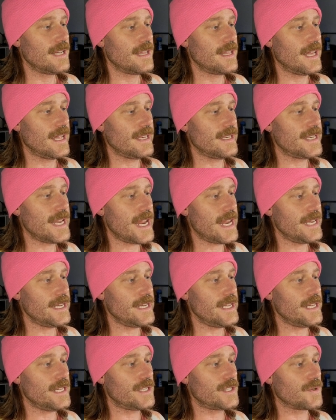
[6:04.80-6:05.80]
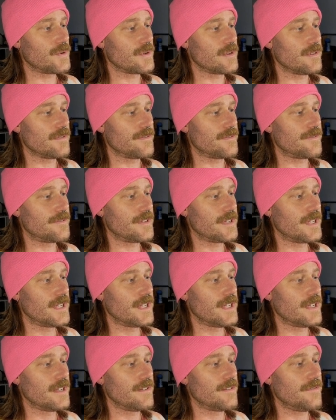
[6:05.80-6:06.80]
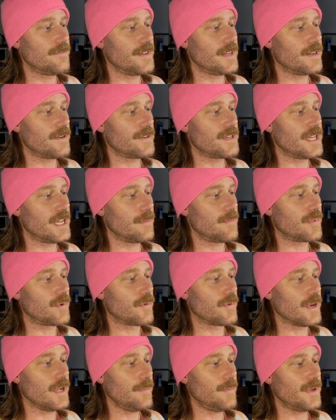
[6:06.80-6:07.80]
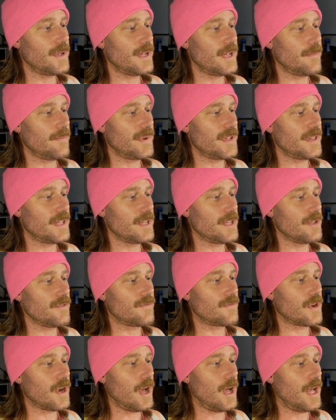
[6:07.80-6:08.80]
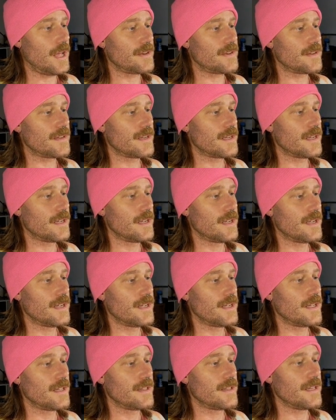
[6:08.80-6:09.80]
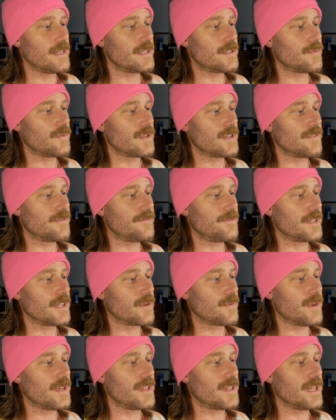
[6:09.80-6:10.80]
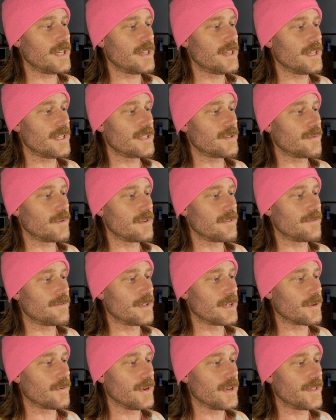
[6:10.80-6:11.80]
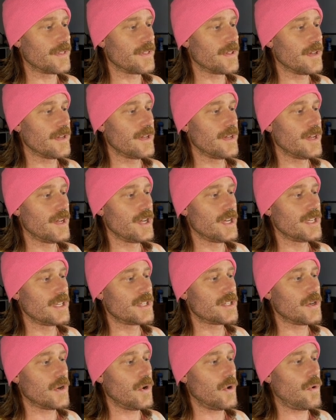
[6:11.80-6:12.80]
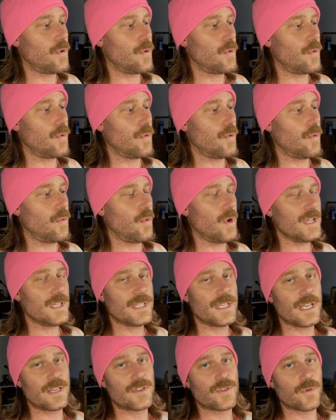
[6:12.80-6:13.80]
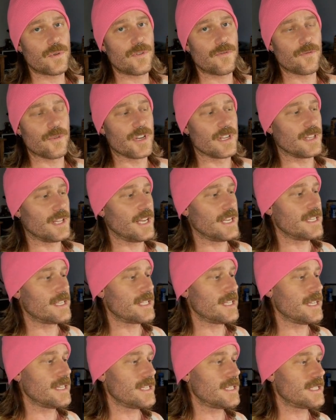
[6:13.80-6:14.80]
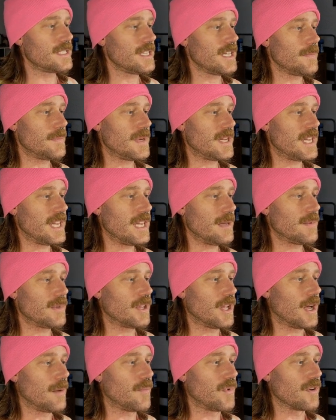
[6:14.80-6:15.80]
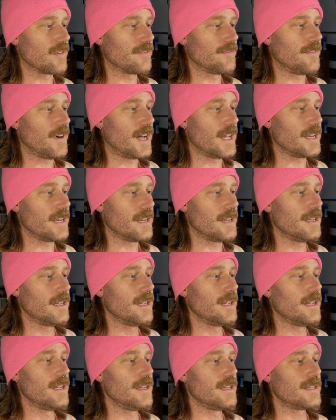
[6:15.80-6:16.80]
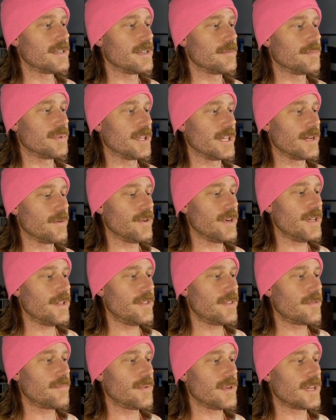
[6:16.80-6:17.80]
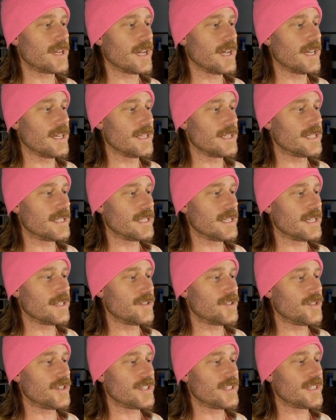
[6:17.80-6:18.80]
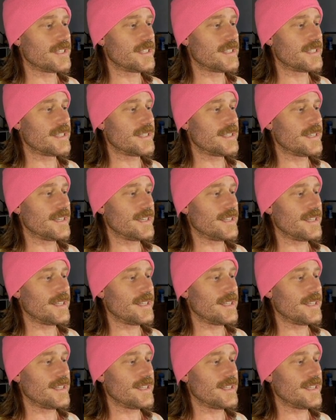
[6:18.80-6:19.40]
that dainty sort of fingertip grip, but then you've got this one to flick with and this one to flick with. So once I sort of realized this, it became a lot more fun to play with, because it's just,